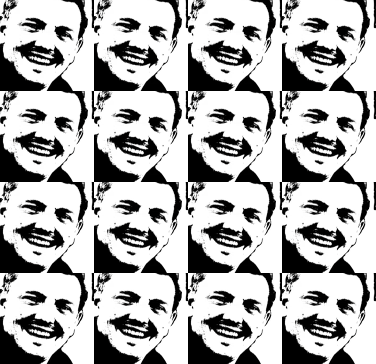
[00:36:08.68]
He wasn't giving
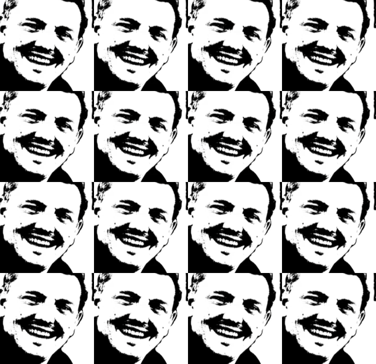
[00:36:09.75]
it full throttle down
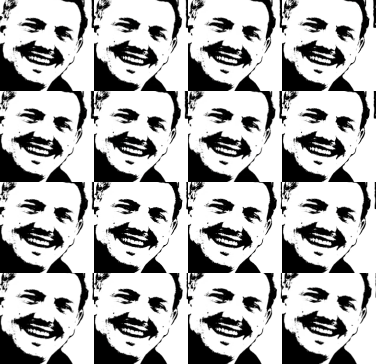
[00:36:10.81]
the, from
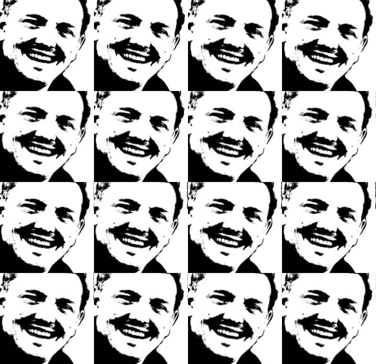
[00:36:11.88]
turn 8 sort of
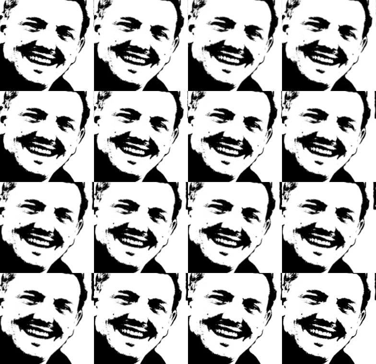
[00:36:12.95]
thing. And people were
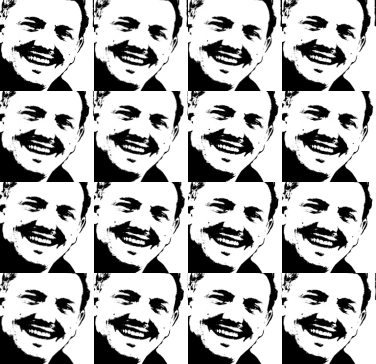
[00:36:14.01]
just passing him easy
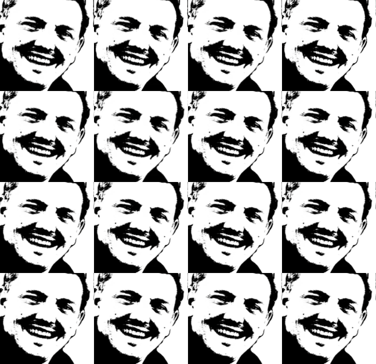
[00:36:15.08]
down the straight.